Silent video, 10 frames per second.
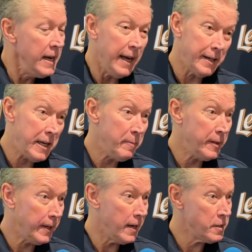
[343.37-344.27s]
and
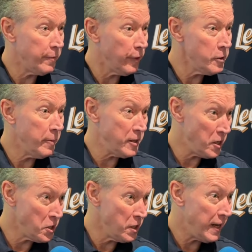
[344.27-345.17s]
keeping the guys in first
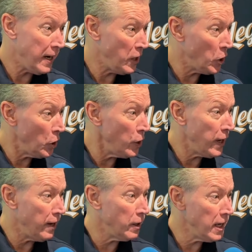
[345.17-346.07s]
position that get hurt
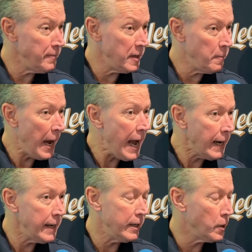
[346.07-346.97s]
and are coming
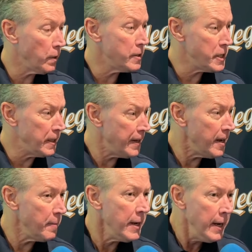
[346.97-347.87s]
back, encouraging
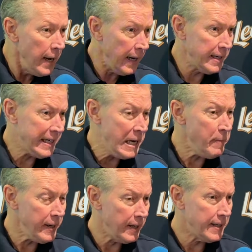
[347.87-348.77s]
them, and
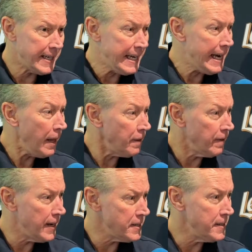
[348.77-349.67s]
keeping it
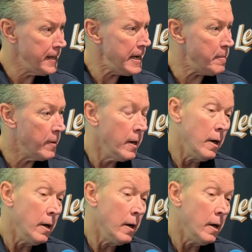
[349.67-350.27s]
together as a team.